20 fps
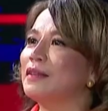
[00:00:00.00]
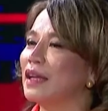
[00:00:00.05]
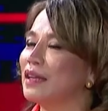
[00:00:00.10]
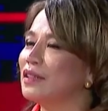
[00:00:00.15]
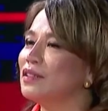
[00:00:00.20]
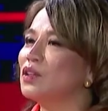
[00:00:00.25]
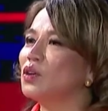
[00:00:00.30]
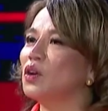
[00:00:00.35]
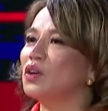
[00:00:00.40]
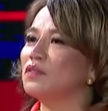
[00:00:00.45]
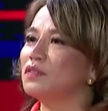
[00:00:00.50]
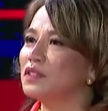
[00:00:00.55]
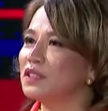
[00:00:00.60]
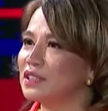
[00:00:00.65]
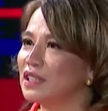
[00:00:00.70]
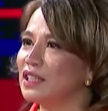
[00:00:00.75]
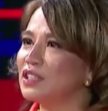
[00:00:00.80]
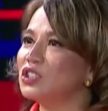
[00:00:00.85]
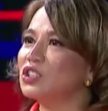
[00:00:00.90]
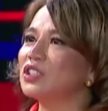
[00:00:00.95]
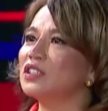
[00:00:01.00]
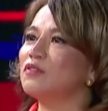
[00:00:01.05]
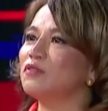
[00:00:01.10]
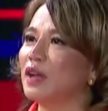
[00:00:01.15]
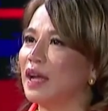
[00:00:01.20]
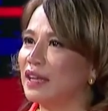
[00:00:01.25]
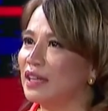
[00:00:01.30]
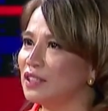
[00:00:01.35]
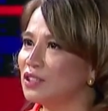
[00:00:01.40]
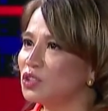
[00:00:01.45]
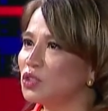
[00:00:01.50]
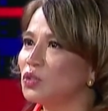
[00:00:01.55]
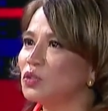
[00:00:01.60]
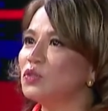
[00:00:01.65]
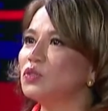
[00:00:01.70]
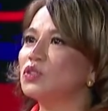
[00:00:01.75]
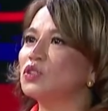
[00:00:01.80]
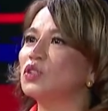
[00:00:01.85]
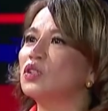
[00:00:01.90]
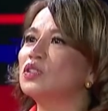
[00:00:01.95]
uh, getting the conversation, finding
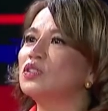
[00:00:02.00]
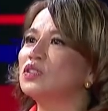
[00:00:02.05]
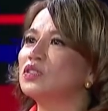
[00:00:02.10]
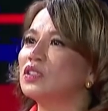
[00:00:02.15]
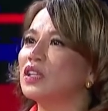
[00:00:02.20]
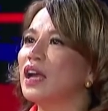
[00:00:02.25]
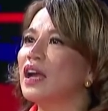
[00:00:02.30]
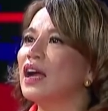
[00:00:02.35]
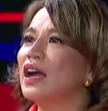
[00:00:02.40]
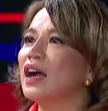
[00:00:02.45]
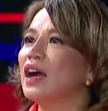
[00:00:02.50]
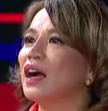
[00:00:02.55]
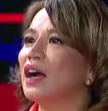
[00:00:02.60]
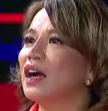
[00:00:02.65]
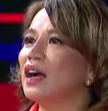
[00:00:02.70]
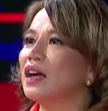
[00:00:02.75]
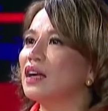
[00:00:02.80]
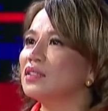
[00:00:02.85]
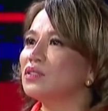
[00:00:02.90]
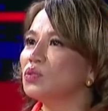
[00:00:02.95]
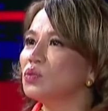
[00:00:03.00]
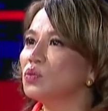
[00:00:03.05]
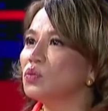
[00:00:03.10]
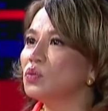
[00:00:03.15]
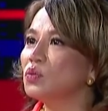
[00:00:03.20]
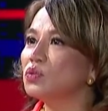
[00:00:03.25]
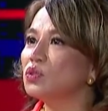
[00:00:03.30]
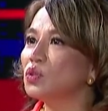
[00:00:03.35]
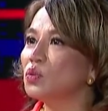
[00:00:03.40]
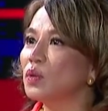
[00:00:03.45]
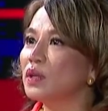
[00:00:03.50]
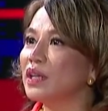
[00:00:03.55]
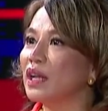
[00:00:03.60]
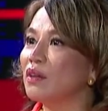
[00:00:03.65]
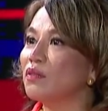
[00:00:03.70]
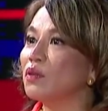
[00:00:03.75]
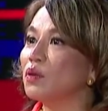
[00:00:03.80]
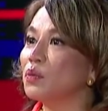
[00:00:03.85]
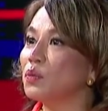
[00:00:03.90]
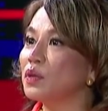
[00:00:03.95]
solutions uh, to, to
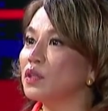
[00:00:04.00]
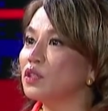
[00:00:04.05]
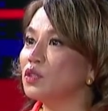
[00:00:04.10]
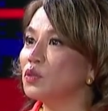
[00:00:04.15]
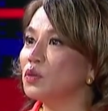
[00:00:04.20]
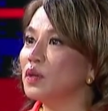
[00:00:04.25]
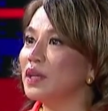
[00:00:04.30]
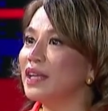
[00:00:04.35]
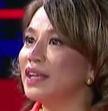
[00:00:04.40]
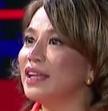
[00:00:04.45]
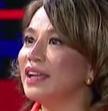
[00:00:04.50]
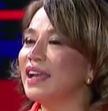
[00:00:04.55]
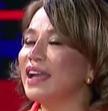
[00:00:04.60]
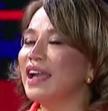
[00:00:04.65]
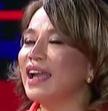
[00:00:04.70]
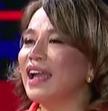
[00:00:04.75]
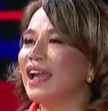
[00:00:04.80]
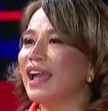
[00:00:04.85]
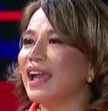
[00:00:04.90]
whatever we're doing,